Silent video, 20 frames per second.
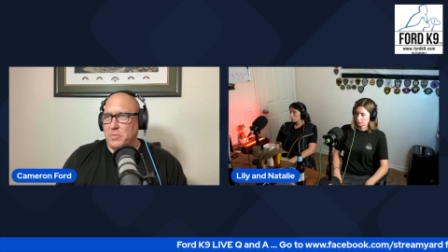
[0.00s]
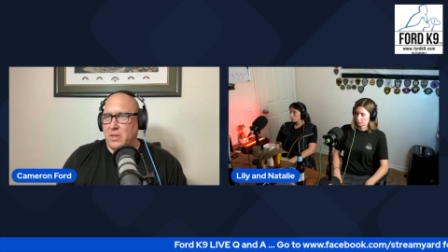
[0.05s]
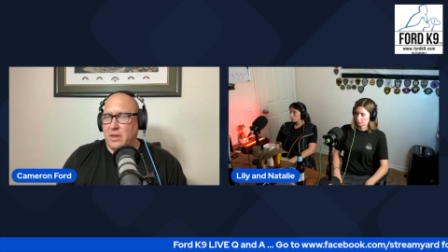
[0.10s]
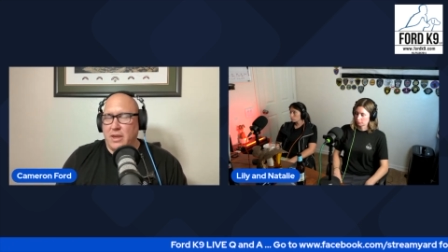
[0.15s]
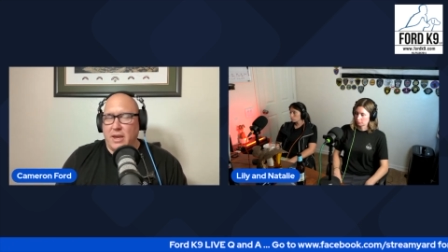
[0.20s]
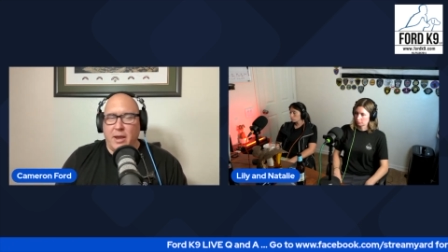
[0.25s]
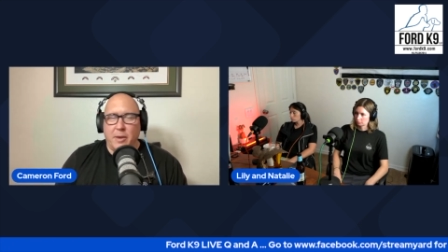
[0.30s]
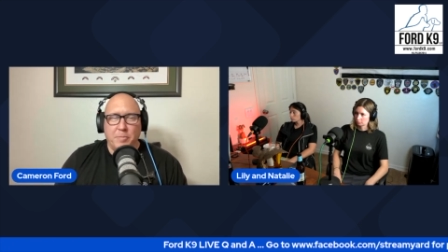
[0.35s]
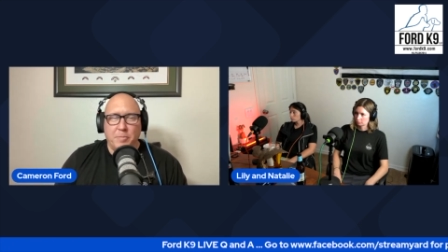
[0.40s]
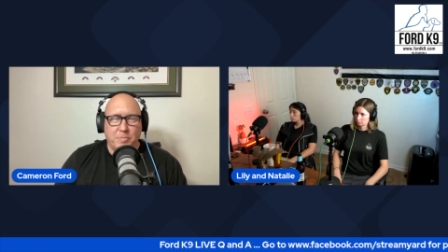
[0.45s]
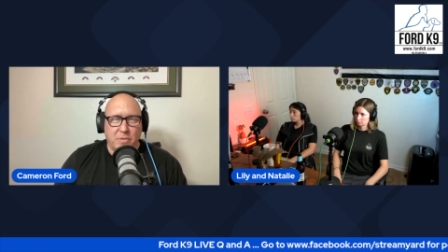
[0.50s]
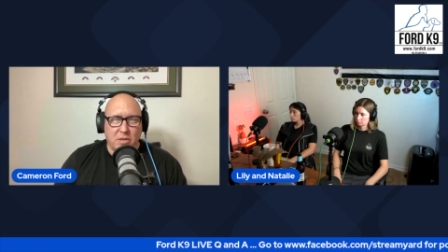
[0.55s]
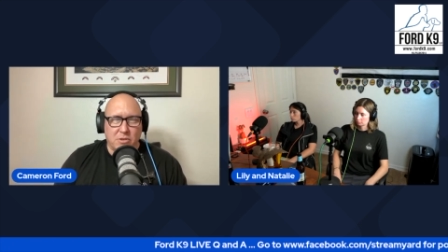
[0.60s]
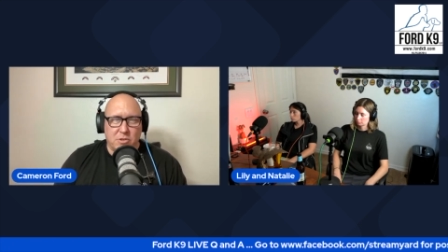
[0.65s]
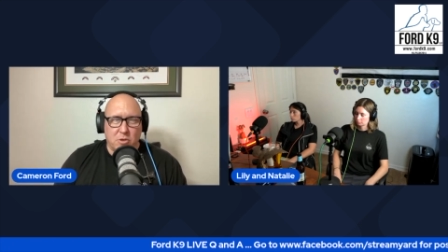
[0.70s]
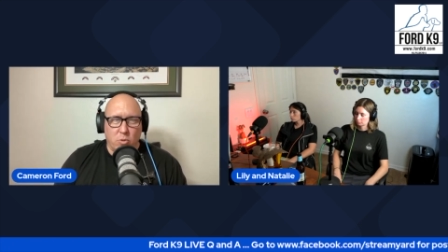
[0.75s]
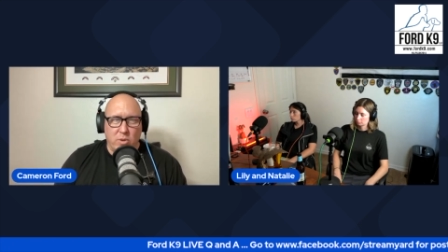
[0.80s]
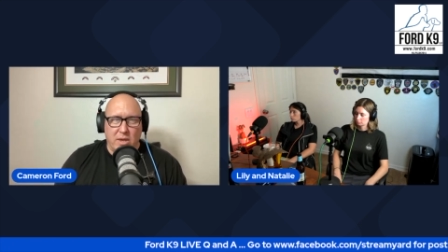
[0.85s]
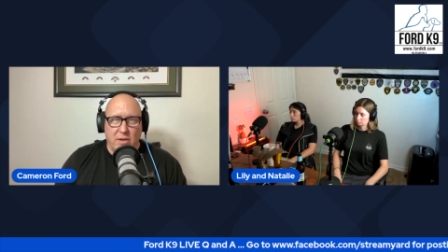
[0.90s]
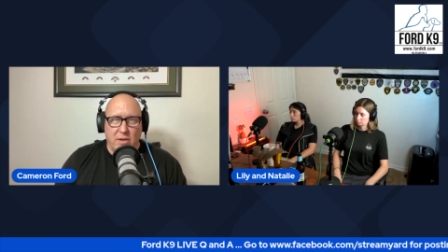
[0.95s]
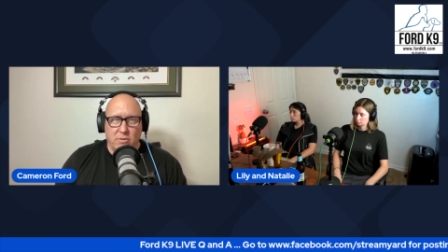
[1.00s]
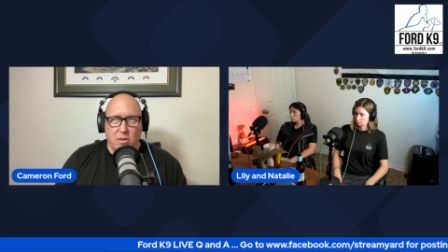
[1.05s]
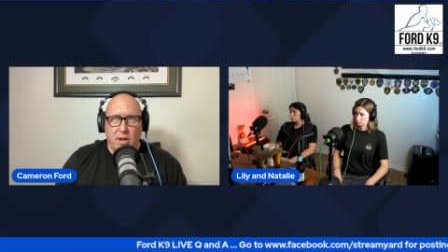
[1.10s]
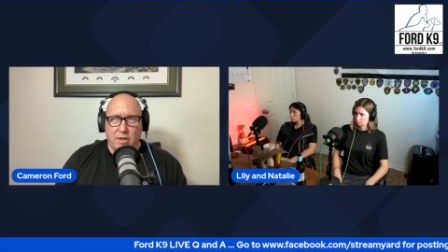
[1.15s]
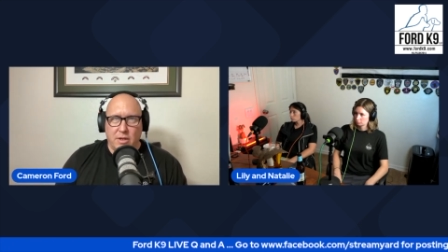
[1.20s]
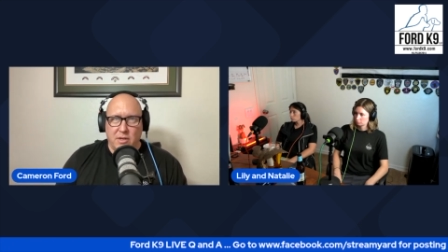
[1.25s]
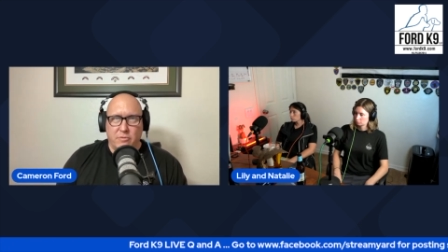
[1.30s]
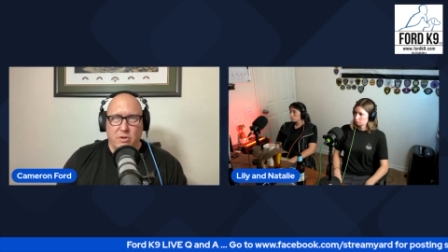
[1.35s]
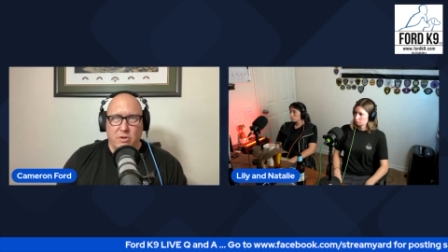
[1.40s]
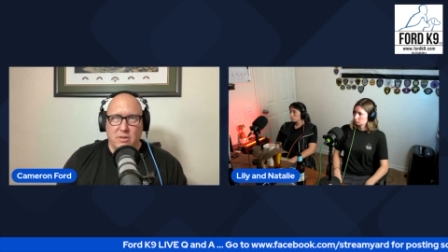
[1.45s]
Yeah. So we have a
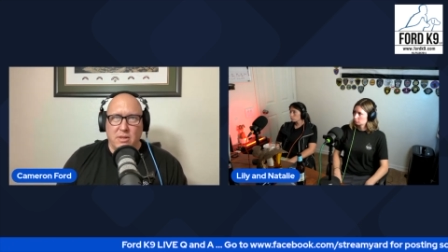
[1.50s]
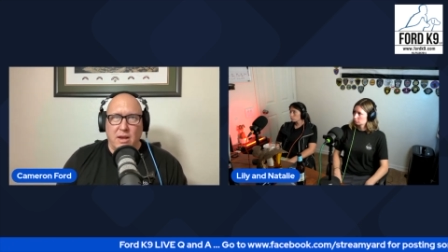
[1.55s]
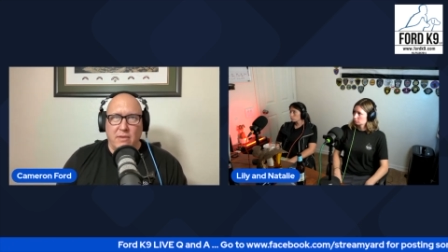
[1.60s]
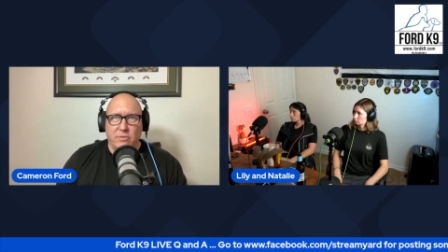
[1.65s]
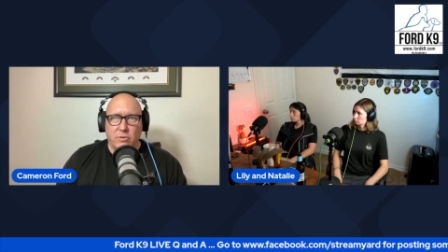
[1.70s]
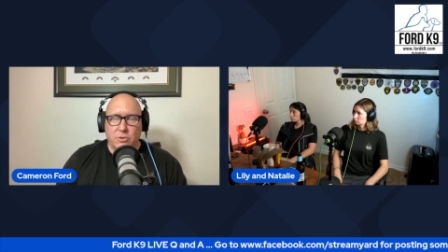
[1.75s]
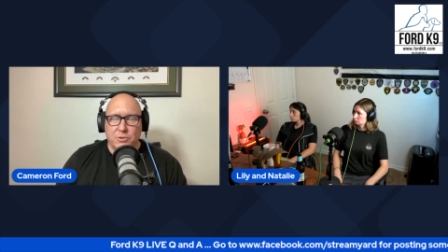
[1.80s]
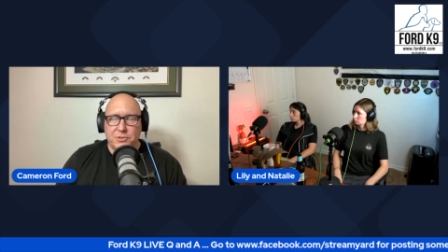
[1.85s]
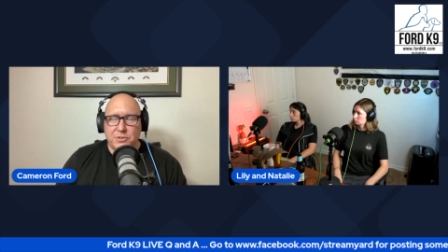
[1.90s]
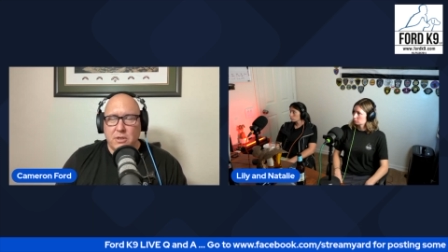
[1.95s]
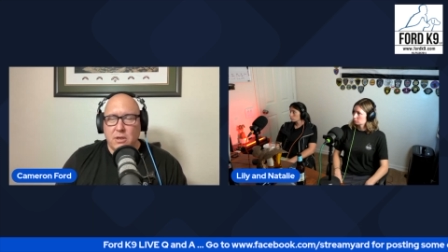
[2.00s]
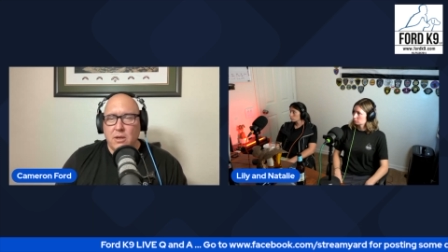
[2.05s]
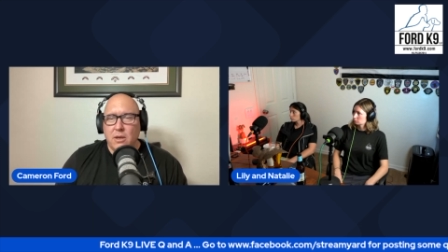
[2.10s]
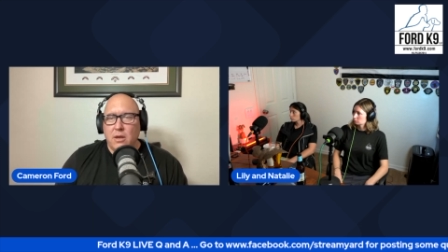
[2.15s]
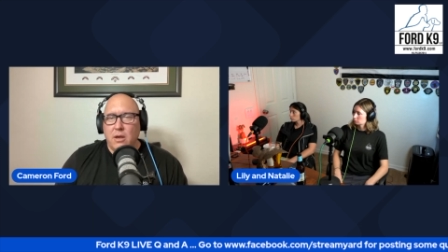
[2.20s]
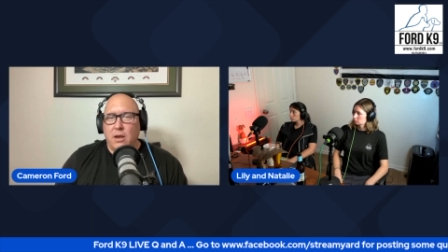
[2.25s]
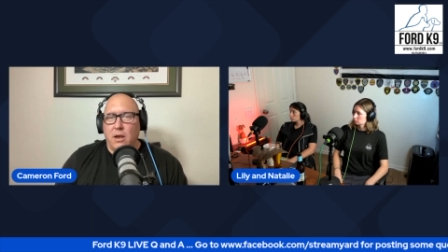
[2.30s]
lot of different levels